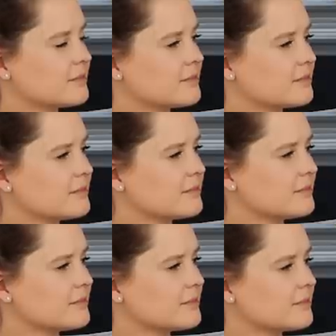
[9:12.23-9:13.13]

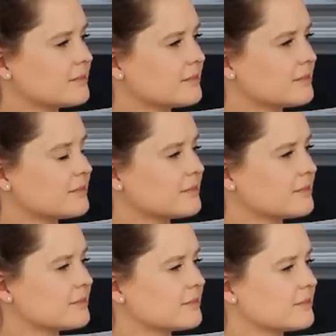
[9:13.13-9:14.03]

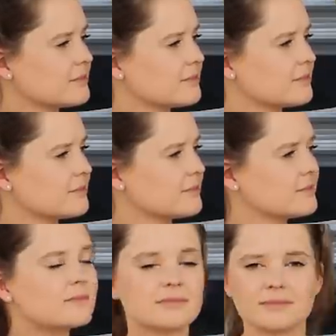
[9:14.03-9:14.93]

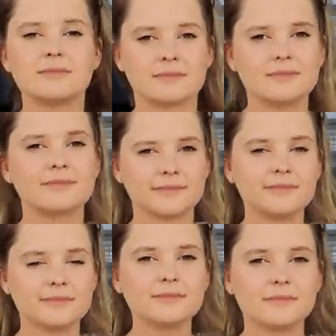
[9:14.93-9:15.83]

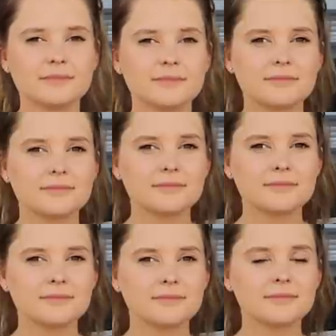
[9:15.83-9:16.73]

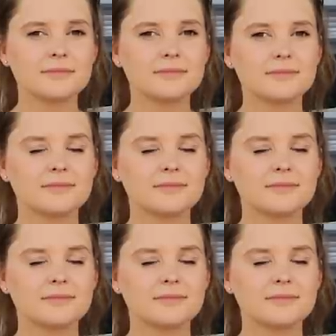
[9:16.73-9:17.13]
[no speech]